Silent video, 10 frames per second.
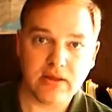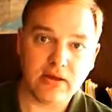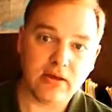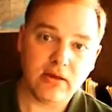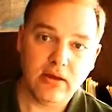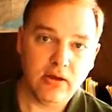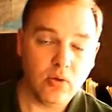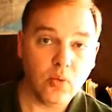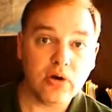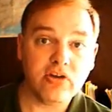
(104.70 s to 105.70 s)
Okay.
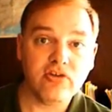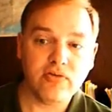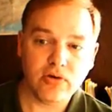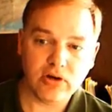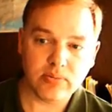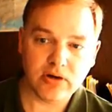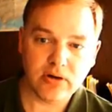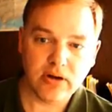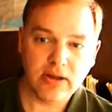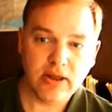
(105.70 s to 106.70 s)
What is your phone number?
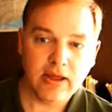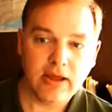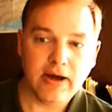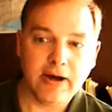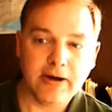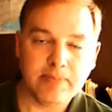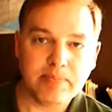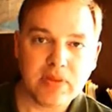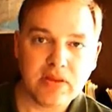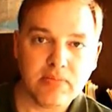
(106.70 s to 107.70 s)

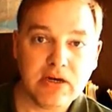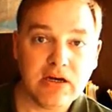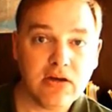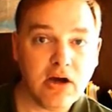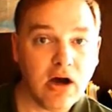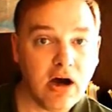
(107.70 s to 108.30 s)
But it